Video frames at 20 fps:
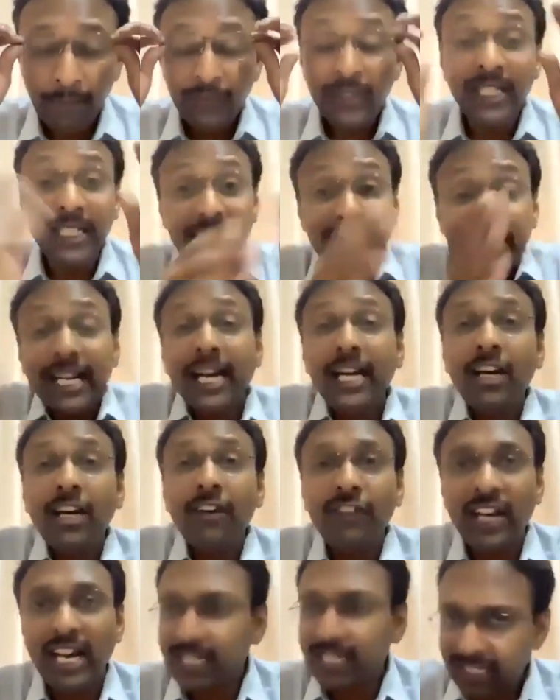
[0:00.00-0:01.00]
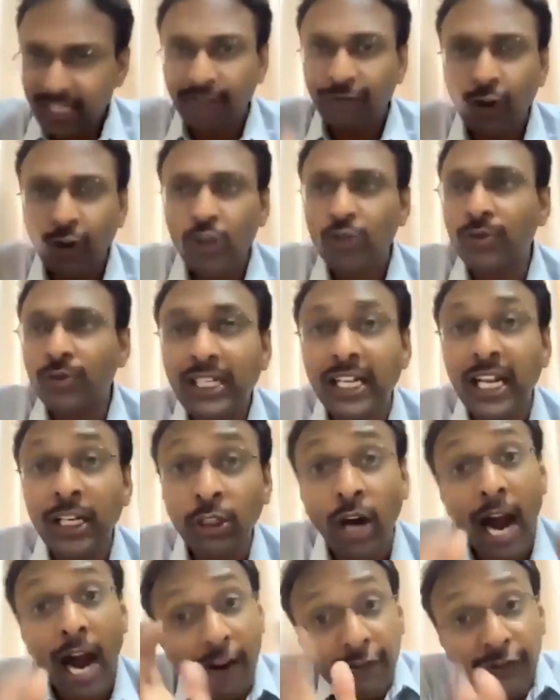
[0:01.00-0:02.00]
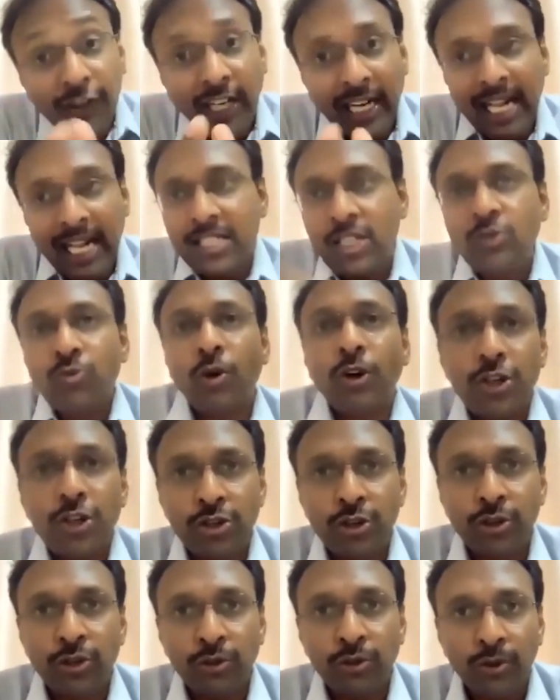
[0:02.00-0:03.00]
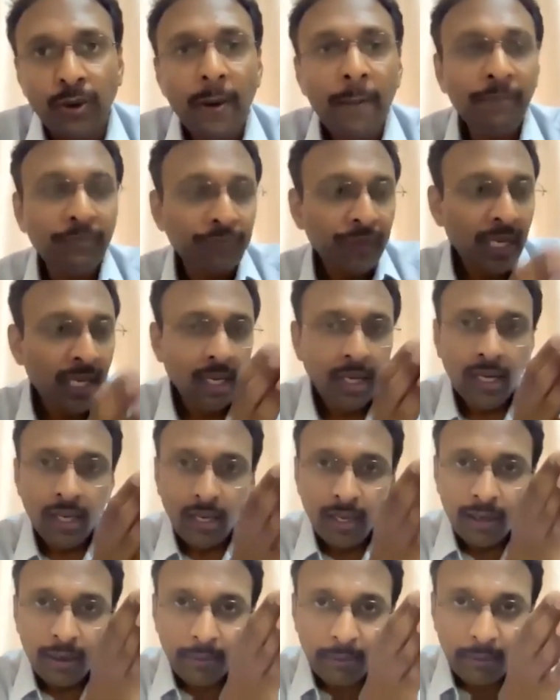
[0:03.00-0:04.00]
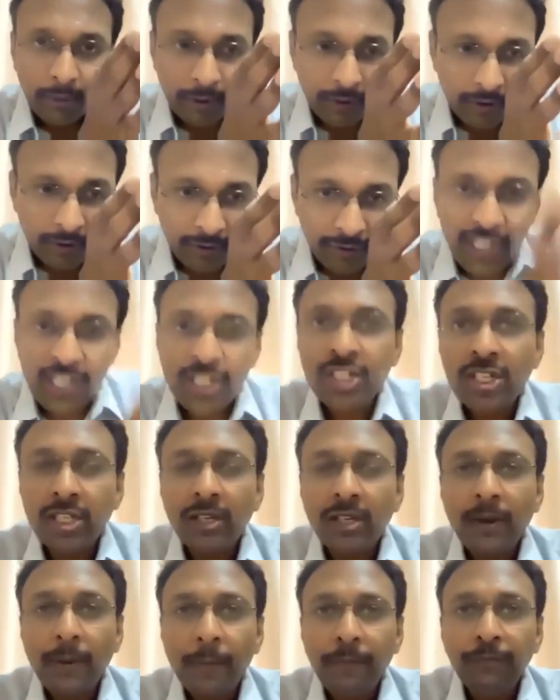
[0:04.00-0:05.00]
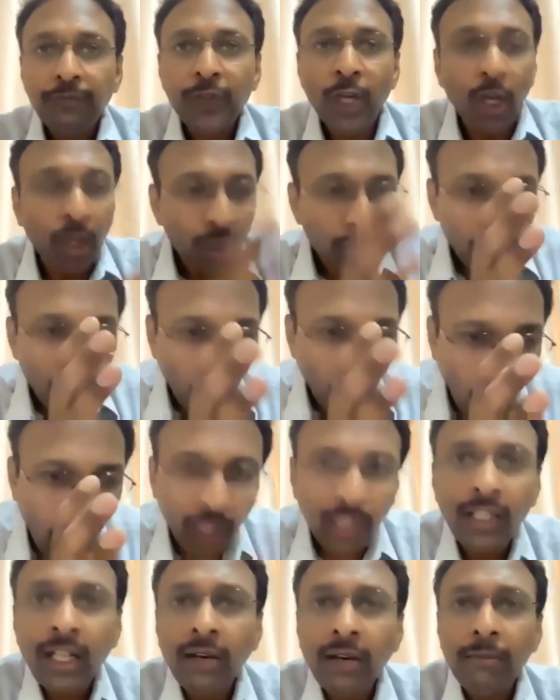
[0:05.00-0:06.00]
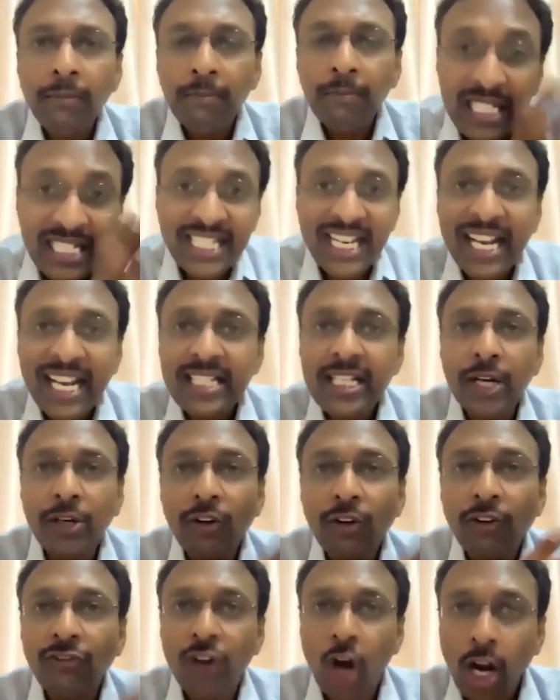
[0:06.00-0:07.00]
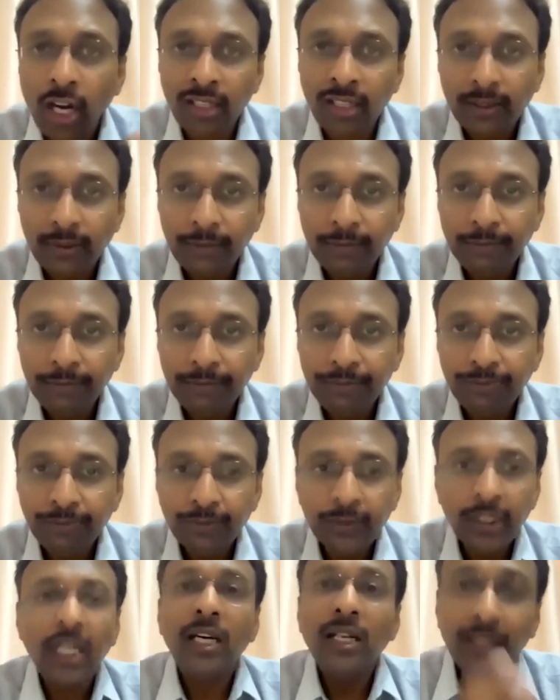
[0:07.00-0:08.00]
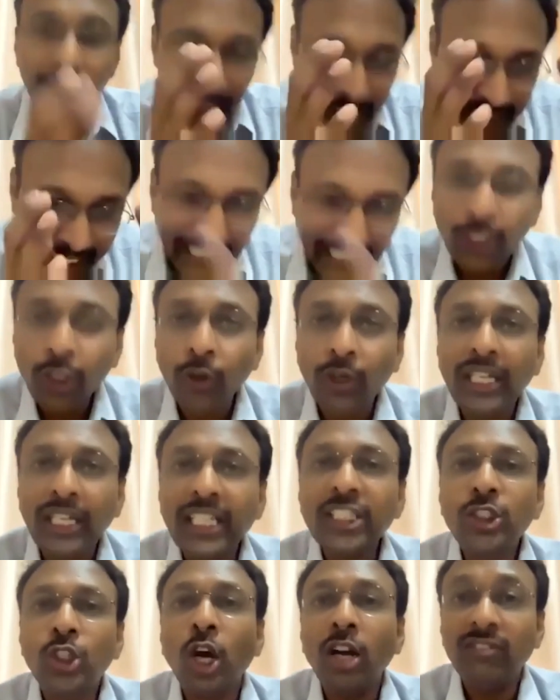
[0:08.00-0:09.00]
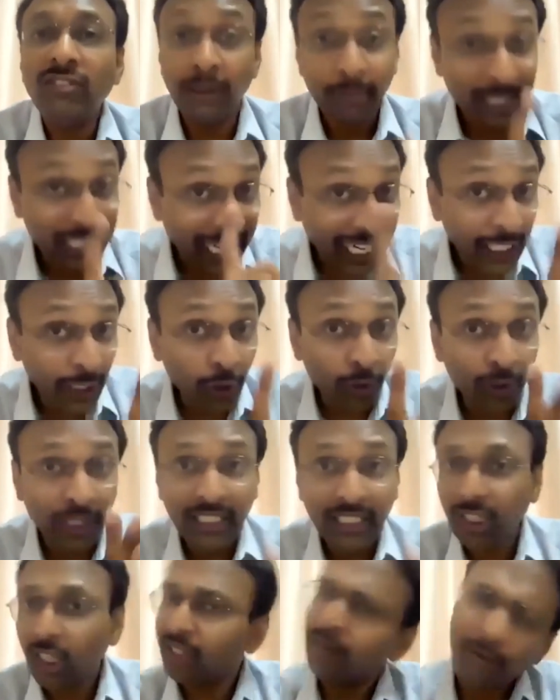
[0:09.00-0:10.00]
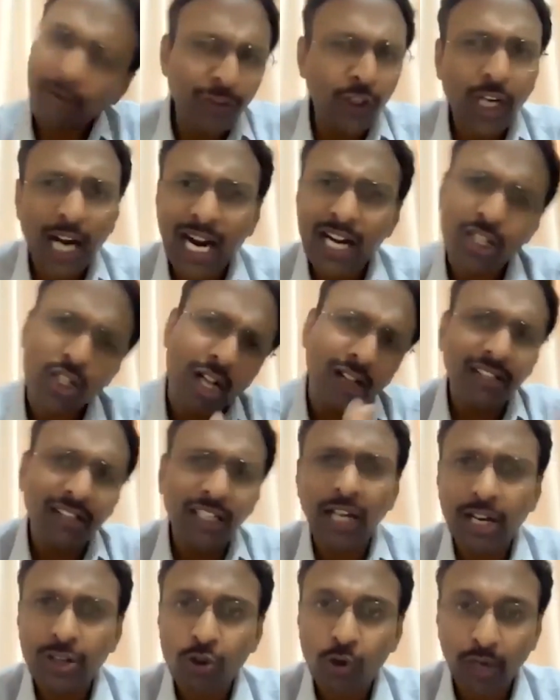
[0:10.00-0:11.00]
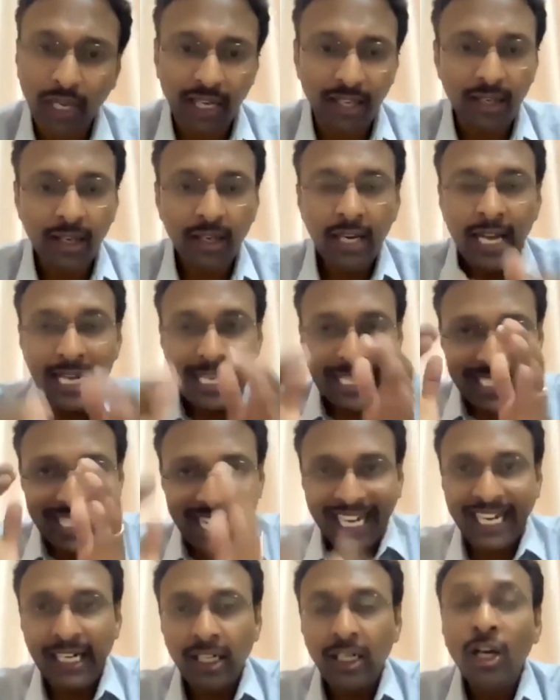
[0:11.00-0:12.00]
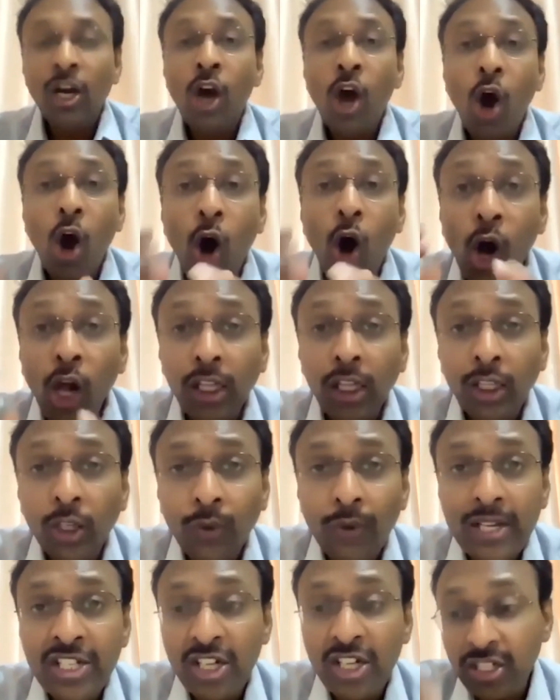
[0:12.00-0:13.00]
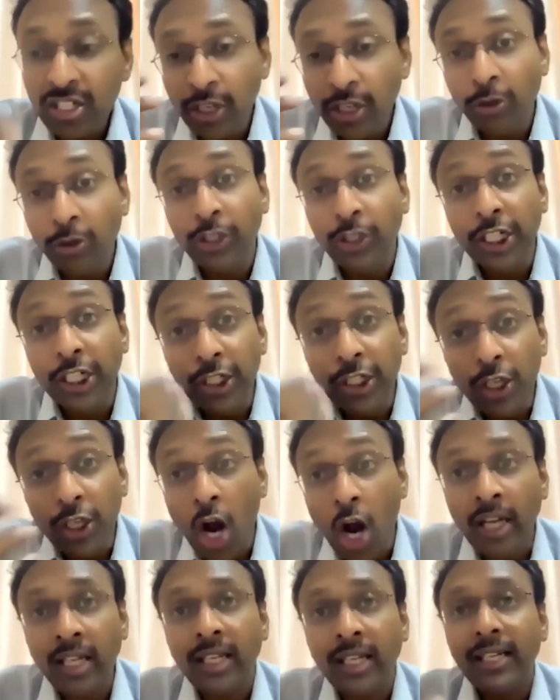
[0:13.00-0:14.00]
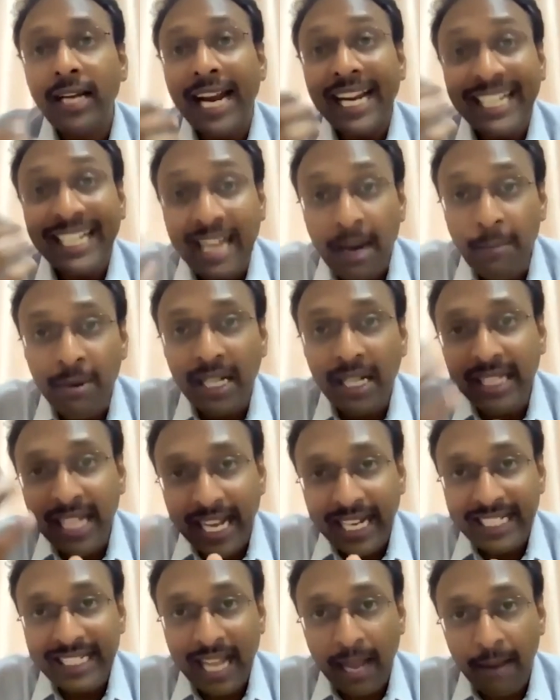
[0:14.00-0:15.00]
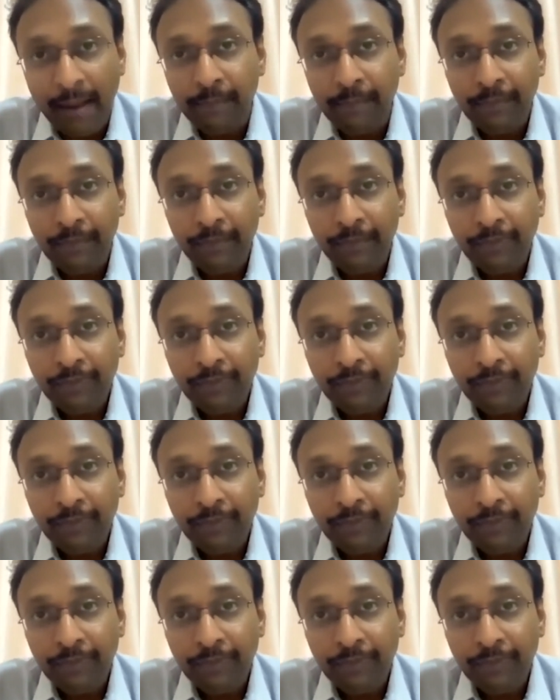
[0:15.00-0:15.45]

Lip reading: This is the kind of analysis. Of course, we'll tell you after analysis what you should do. First, all the mistakes that you've got, try to resolve them. If you can't solve it, that's okay. Second, all the questions that you did not attempt in the exam,